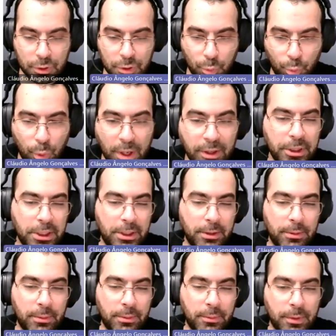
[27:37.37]
So one of
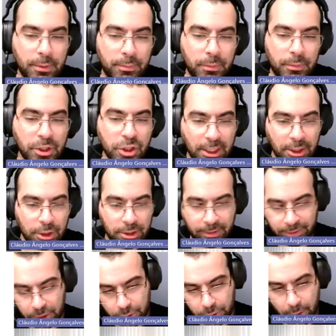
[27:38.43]
the
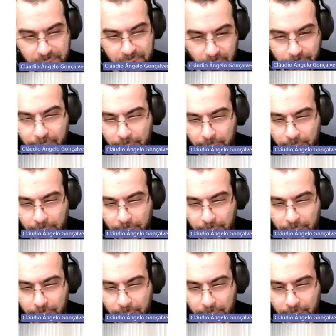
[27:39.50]
challenges I've described so